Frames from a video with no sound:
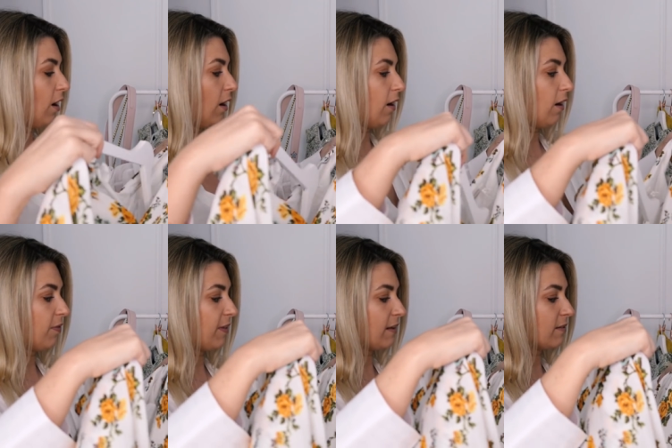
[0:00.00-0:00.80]

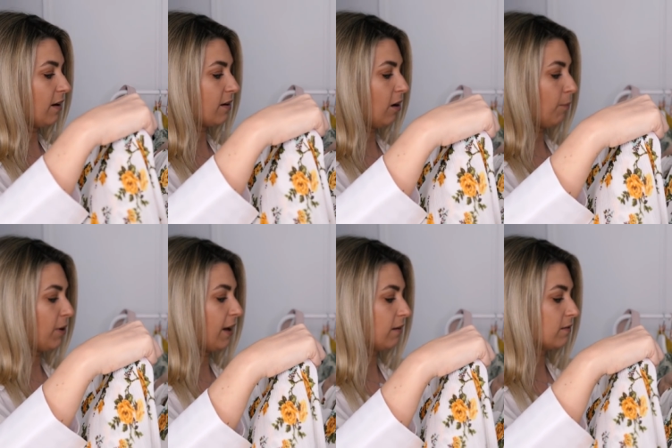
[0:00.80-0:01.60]
are things that I can't
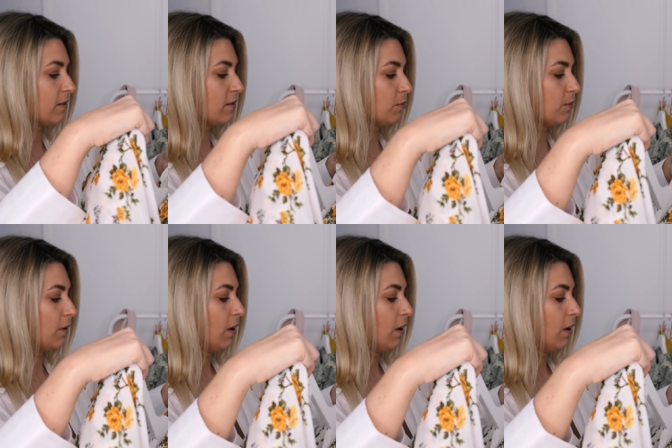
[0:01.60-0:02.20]
pronounce.